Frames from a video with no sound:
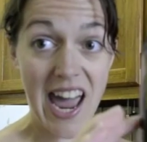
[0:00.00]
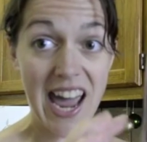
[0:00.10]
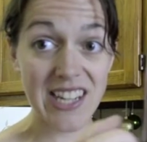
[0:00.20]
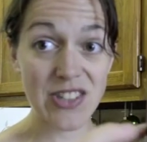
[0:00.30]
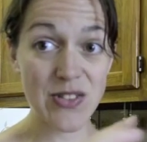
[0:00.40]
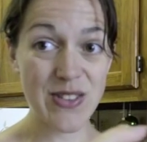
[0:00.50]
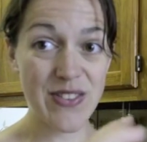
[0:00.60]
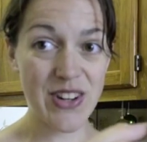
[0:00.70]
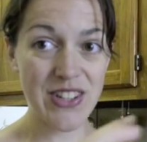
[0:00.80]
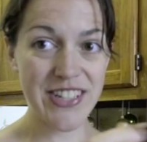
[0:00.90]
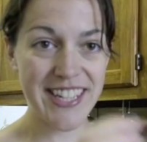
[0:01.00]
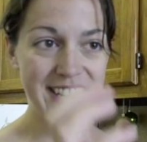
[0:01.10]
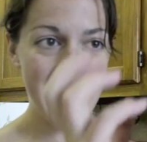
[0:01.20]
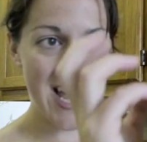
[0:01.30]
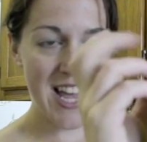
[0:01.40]
extra virgin
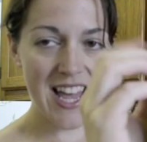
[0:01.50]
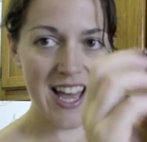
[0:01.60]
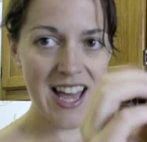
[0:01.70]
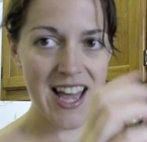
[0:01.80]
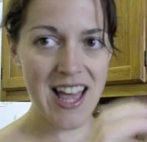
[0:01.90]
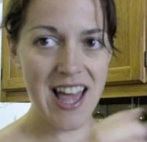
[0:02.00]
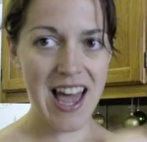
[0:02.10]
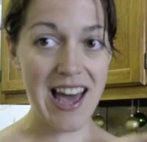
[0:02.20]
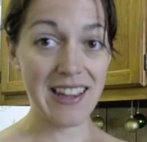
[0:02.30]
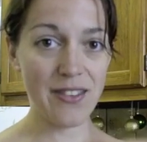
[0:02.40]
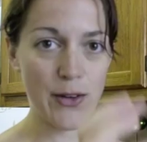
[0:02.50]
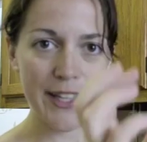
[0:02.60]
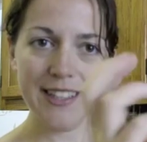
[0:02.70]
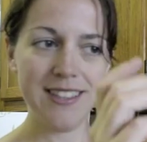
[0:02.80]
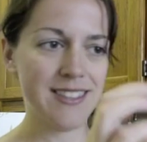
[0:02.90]
olive
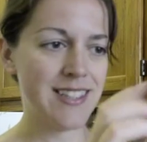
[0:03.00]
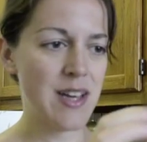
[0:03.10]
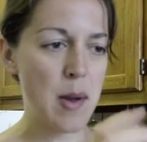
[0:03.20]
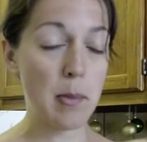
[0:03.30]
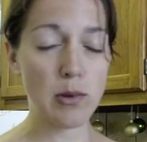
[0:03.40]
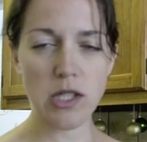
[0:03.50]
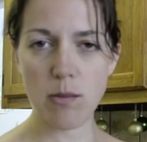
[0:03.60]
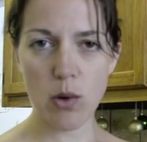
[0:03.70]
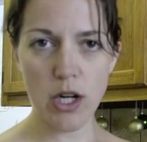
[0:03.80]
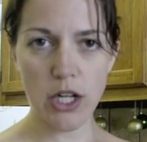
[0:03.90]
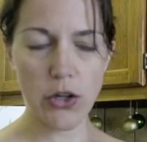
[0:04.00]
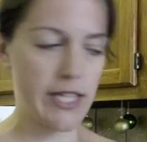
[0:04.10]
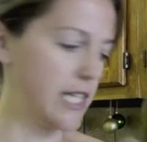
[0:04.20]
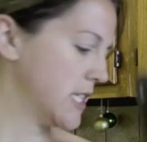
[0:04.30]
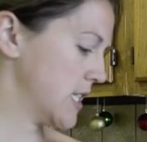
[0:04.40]
oil, most important
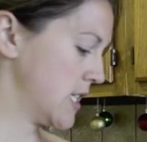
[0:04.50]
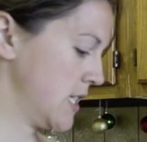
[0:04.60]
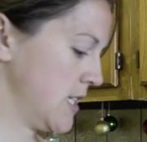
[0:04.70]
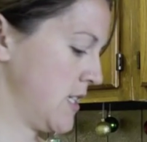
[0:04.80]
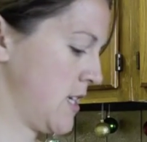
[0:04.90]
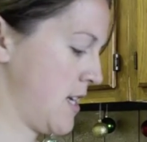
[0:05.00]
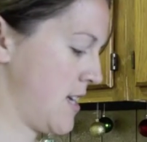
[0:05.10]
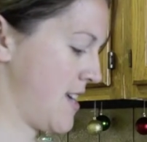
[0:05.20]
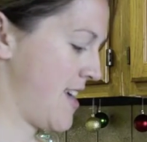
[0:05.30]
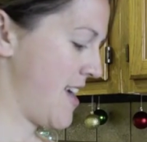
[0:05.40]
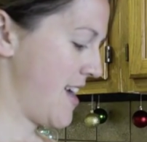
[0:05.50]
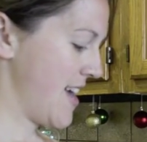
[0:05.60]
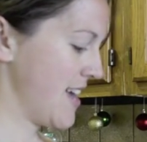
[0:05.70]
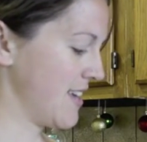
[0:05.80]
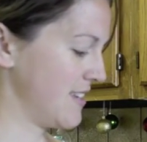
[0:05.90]
ingredient,
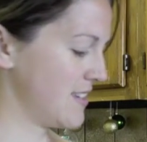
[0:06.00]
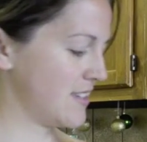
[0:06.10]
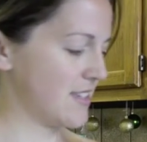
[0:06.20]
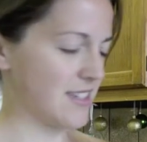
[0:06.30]
and